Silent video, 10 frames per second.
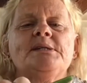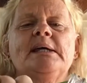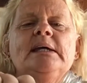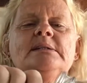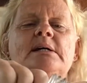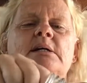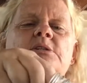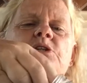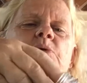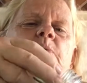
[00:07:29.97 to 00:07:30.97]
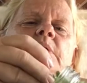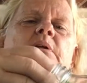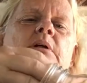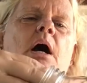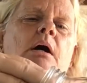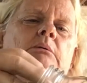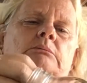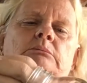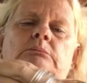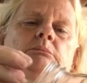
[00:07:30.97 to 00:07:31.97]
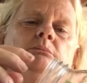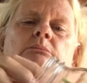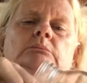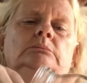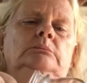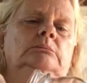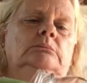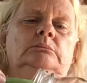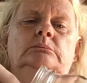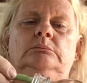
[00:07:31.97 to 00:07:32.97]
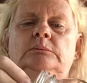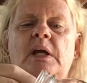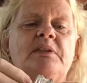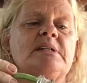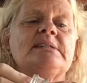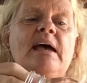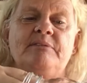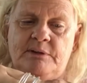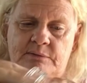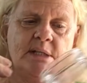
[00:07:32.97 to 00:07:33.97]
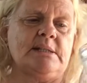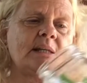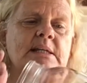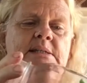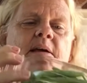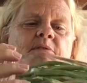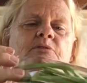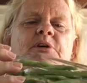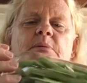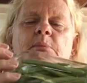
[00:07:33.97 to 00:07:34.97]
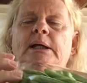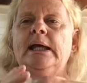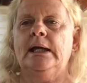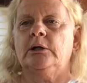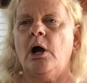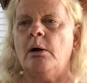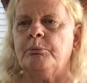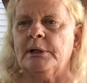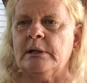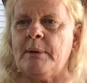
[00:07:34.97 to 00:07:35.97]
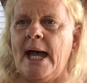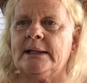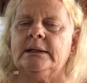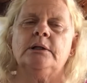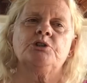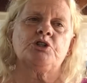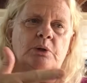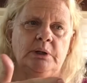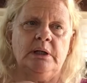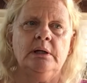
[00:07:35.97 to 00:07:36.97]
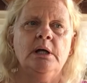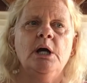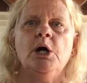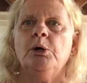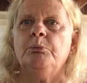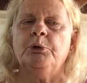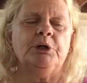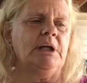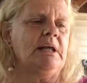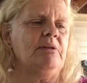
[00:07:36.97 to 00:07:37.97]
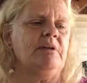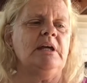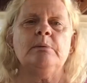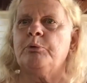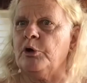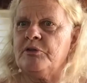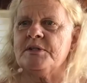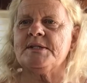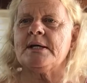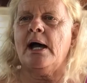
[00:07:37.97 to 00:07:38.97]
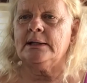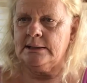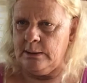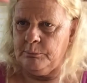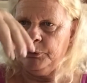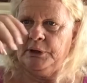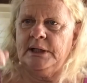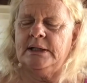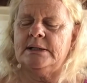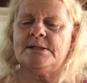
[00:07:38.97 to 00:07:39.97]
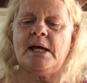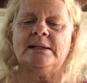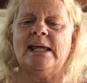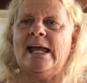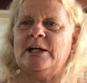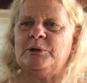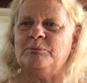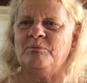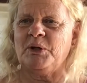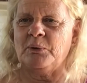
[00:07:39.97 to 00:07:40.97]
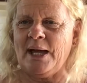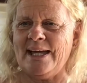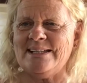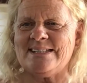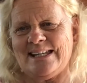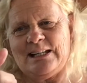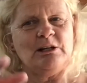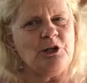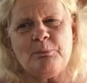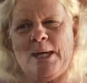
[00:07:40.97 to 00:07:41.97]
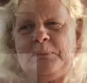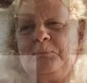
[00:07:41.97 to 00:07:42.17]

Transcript: I get done doing, I think 7 of these, I think 7 fit in my canner, I'll bring you back and I'll show you putting the broth inside and then putting it inside the canner. Okay, see you in a little bit.